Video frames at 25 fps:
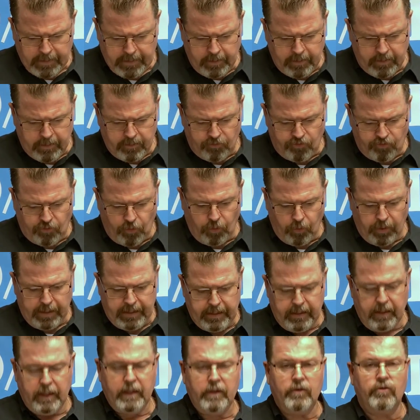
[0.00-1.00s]
So
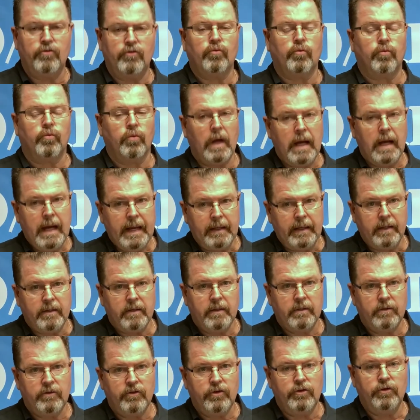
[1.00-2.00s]
it is right
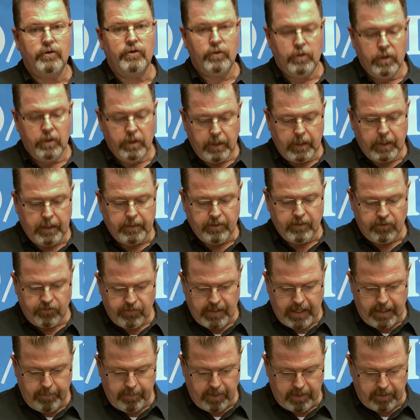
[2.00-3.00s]
to do good on the
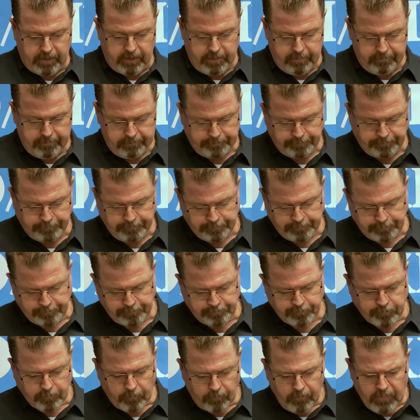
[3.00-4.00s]
Sabbath.
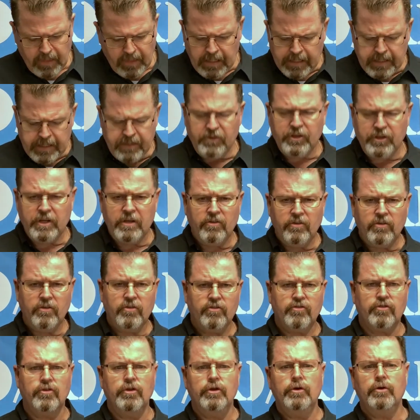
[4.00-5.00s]
And
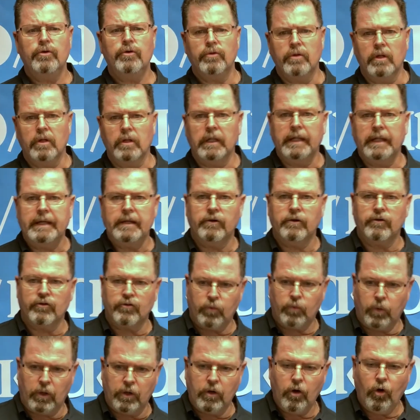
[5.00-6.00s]
Jesus knew the
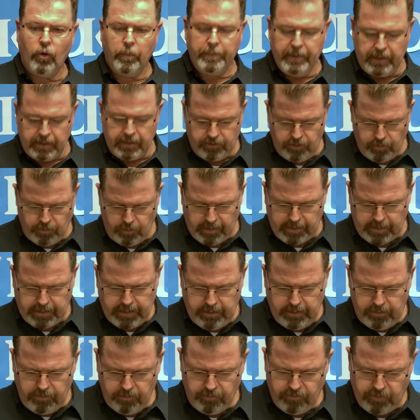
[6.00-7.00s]
leaders were hoping to
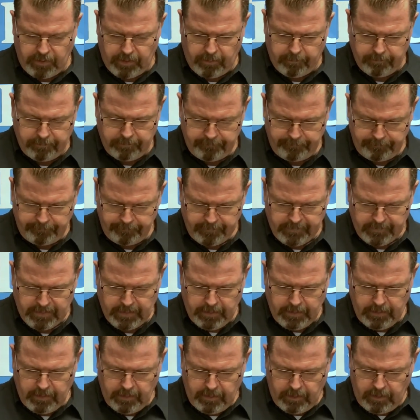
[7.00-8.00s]
accuse him
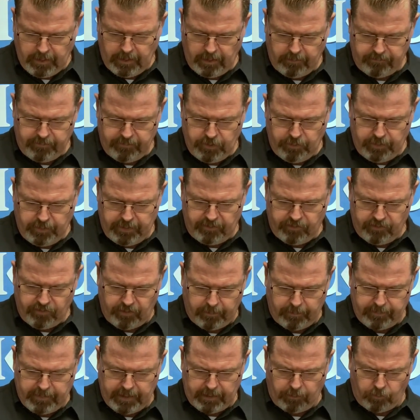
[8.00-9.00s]
of doing
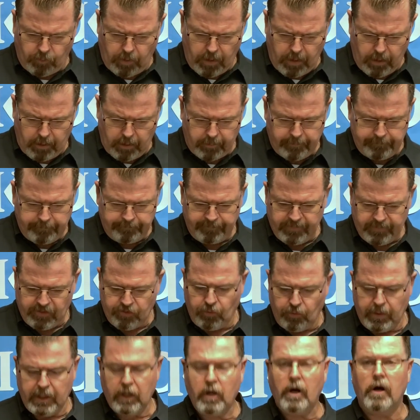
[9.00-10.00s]
something wrong.
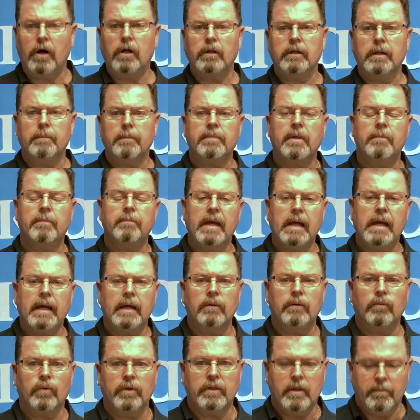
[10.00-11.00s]
So he called up the
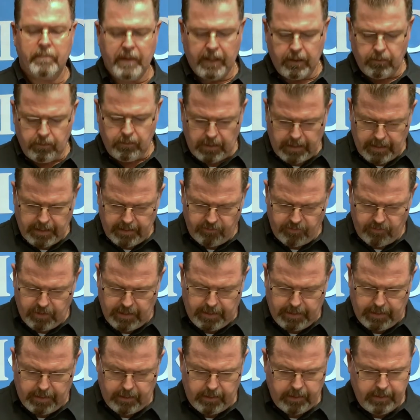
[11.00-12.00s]
man with the paralyzed
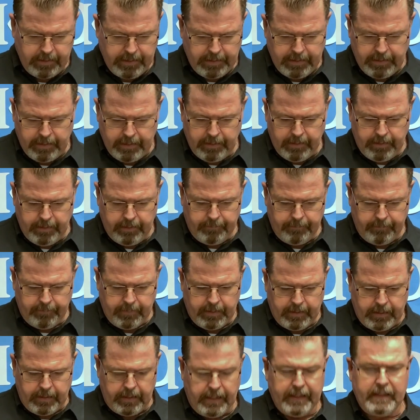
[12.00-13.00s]
hand,
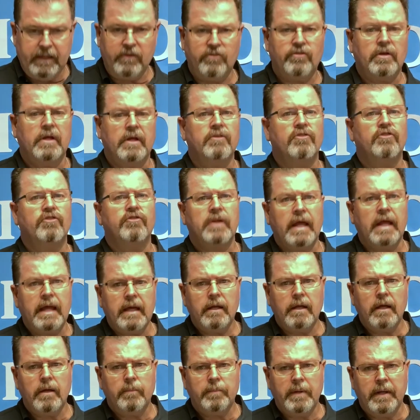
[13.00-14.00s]
and he said,
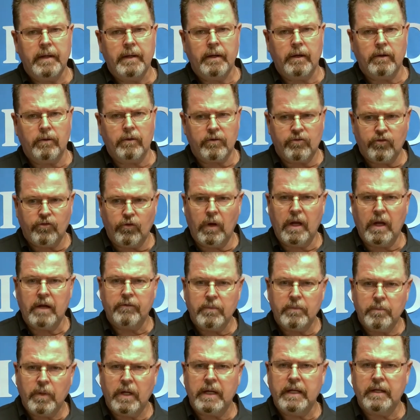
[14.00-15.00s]
stand up here so
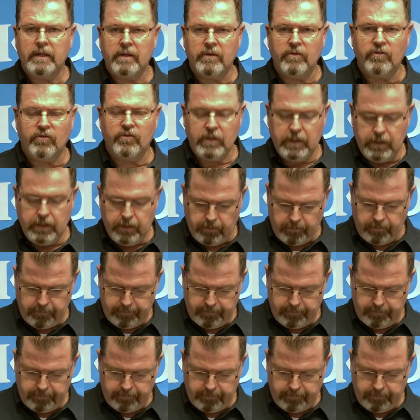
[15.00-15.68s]
everybody can see you.